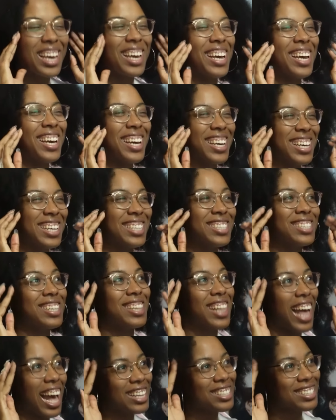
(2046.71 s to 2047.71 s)

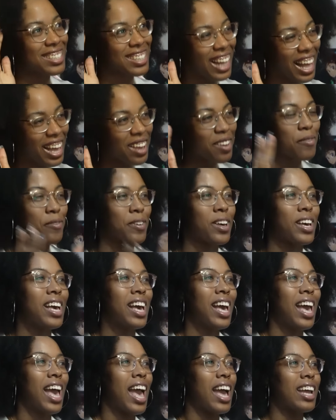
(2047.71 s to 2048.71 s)
that's life,
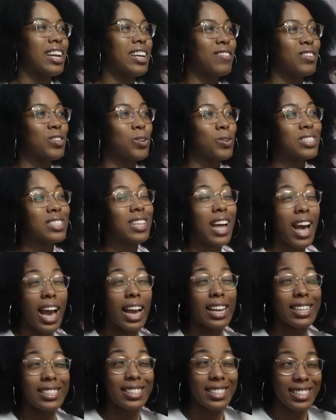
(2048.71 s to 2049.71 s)
and even though it's
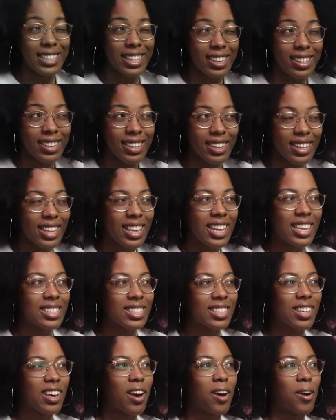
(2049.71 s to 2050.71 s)
not ideal,
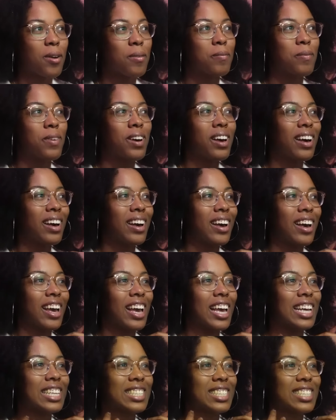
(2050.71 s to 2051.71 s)
it's
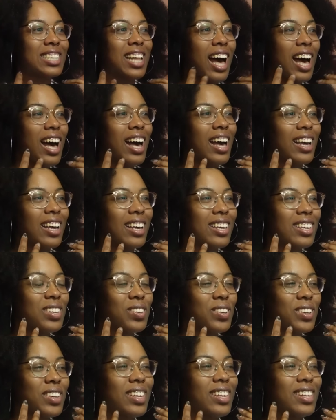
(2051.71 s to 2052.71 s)
It's not
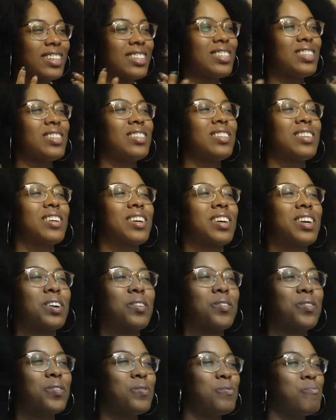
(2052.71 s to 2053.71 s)
you,
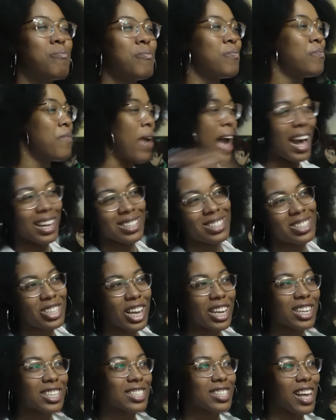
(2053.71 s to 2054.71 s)
to mass
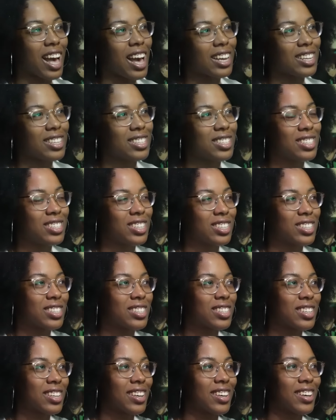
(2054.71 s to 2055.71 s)
genocide
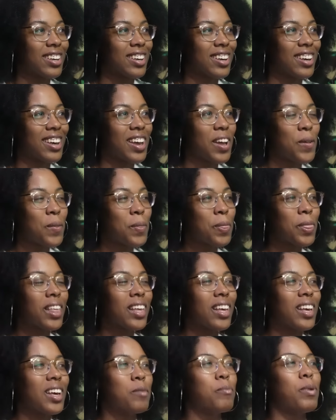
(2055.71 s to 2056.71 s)
just to
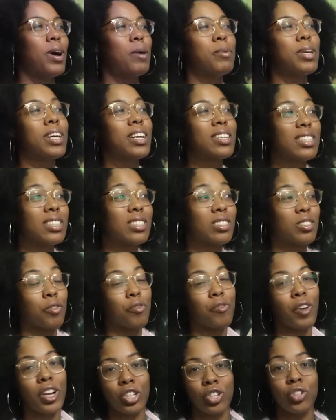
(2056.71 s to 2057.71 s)
but because this is
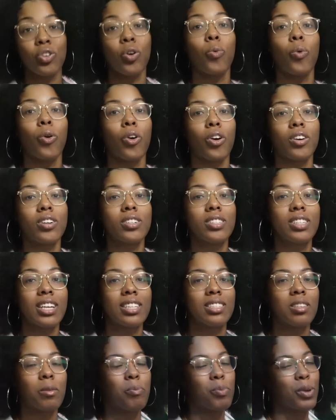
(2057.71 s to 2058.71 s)
a fictional world,
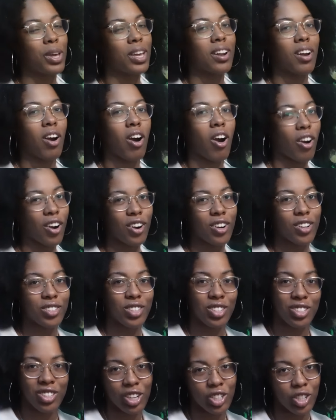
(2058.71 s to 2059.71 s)
it's a bit
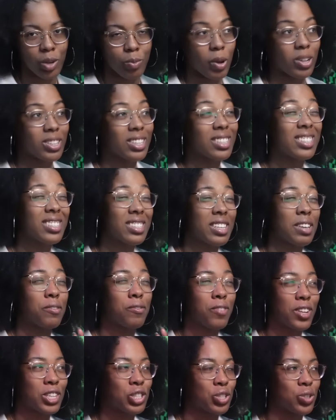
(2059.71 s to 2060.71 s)
harder to touch upon. This is a
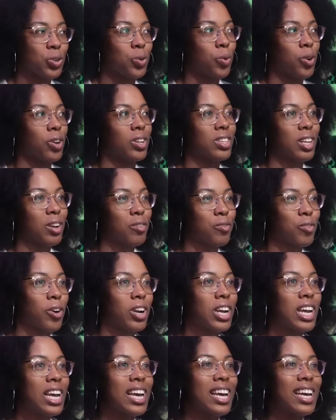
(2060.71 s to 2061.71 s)
fictional world,
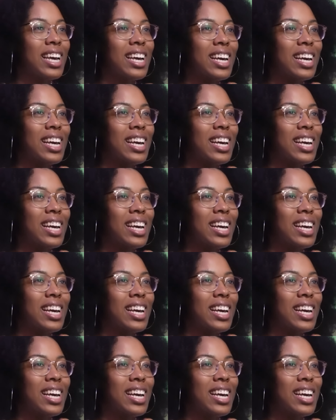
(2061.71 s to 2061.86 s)
therefore,